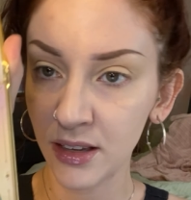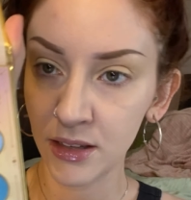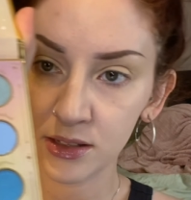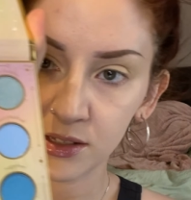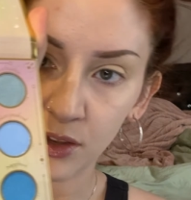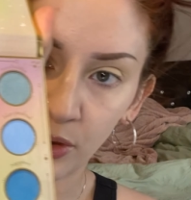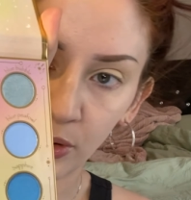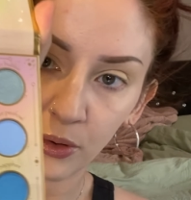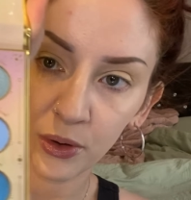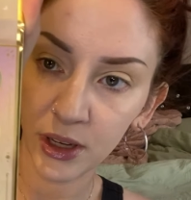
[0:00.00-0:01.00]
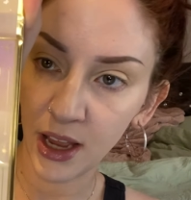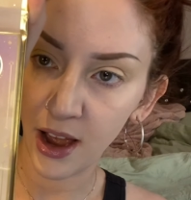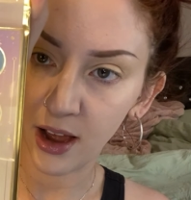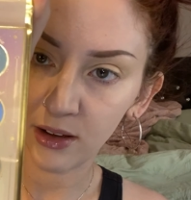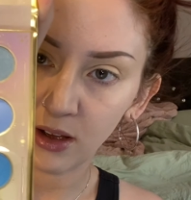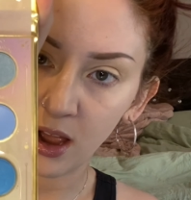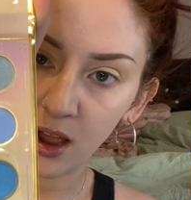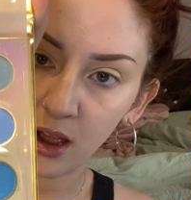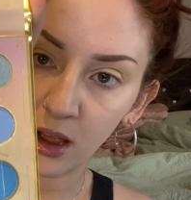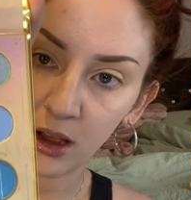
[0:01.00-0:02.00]
So yeah,
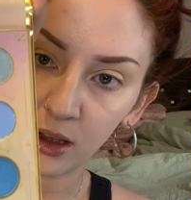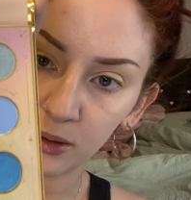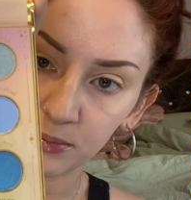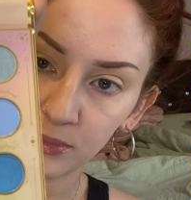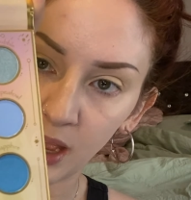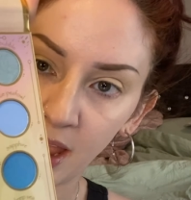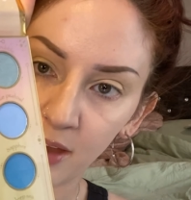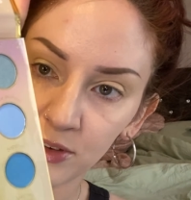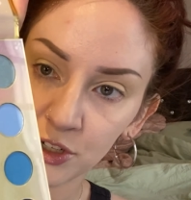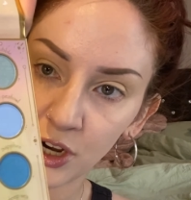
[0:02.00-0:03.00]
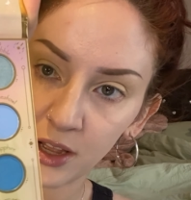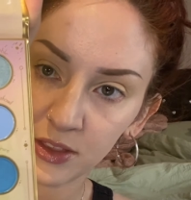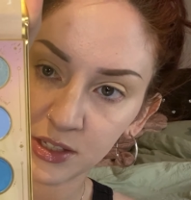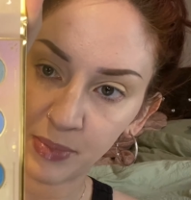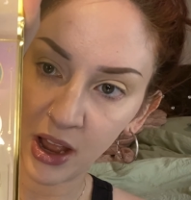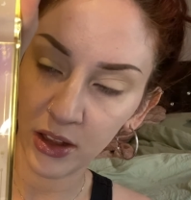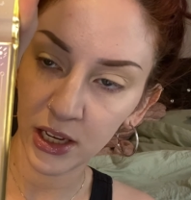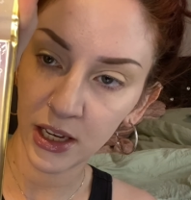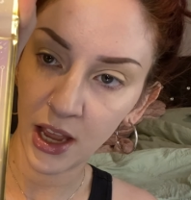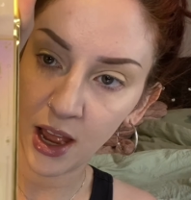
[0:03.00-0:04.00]
I haven't tried this
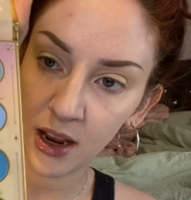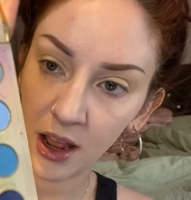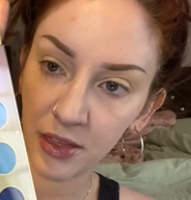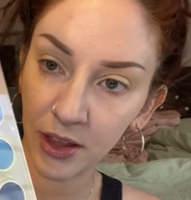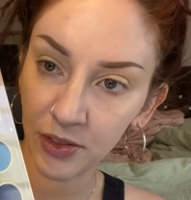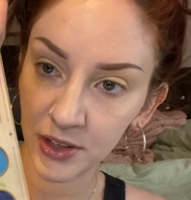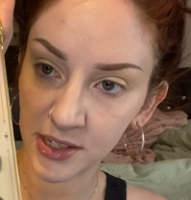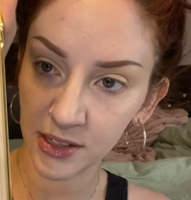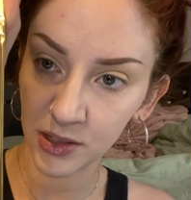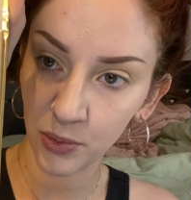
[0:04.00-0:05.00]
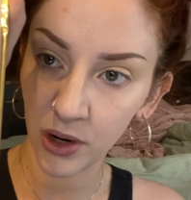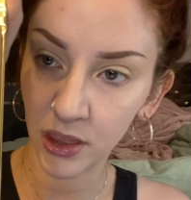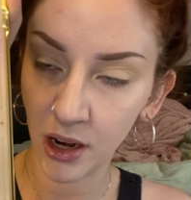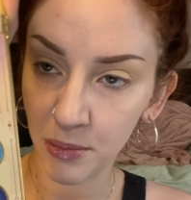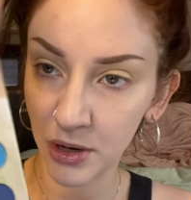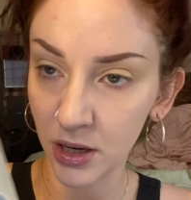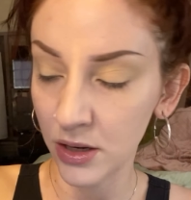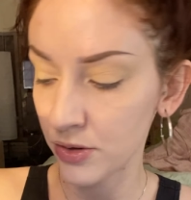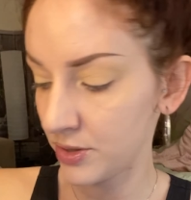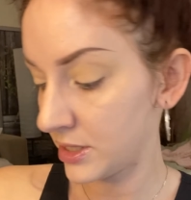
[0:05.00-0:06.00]
palette yet. I think this is the one that I'm gonna
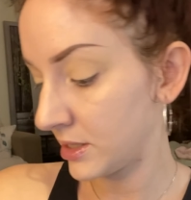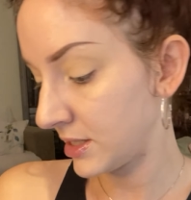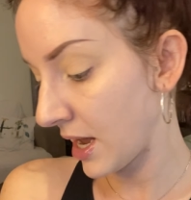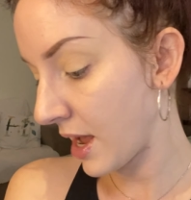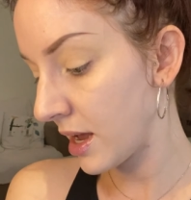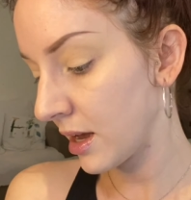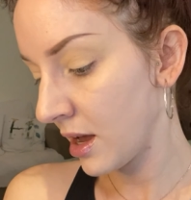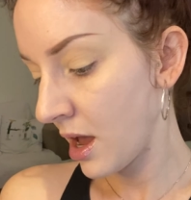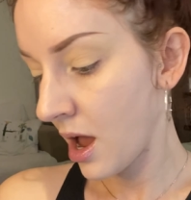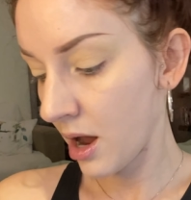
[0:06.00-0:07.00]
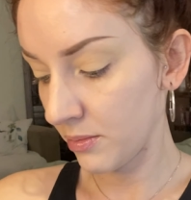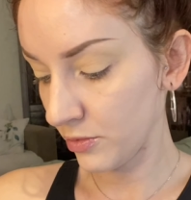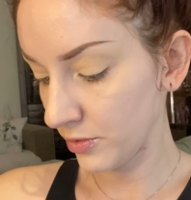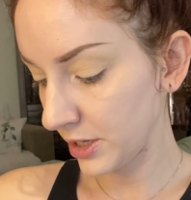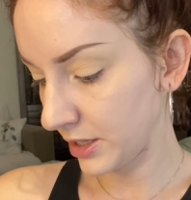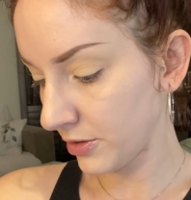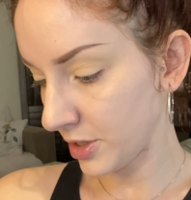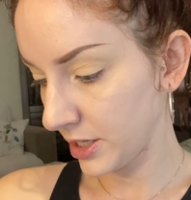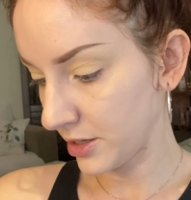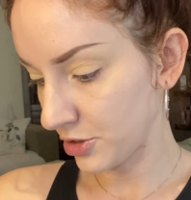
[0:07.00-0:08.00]
use today. I'm really,
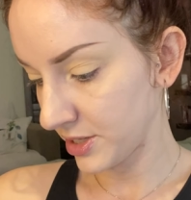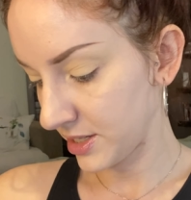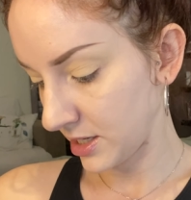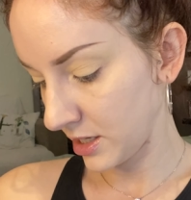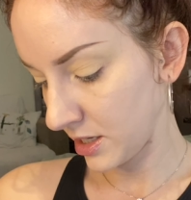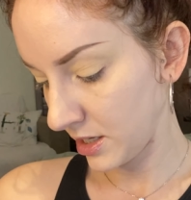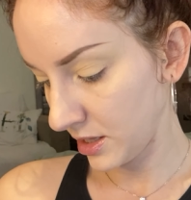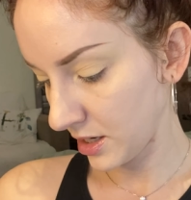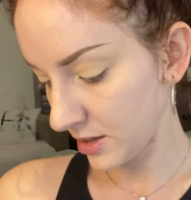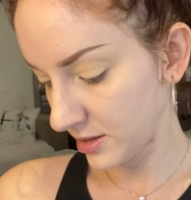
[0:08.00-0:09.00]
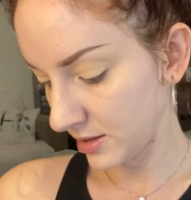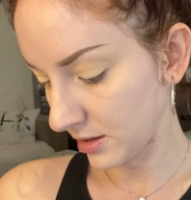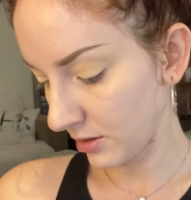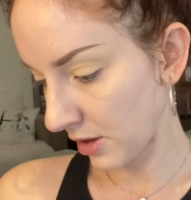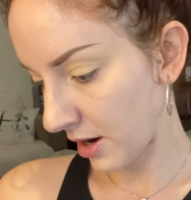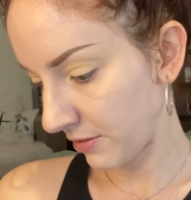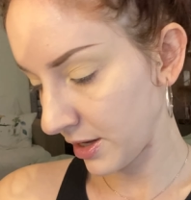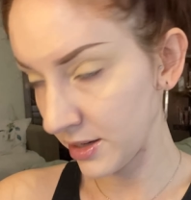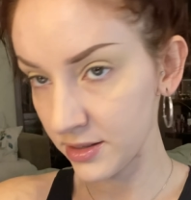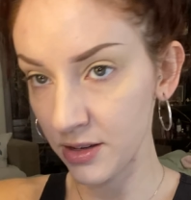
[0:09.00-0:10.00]
really interested in it. There's a lot of
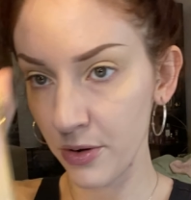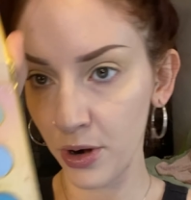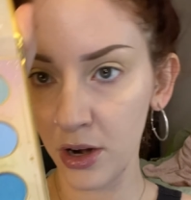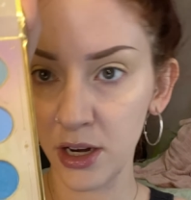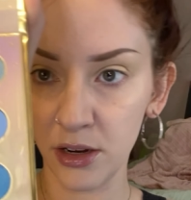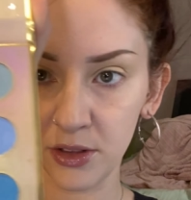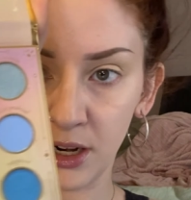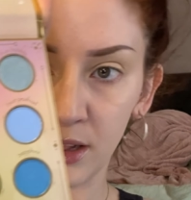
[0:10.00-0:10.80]
things going on here that I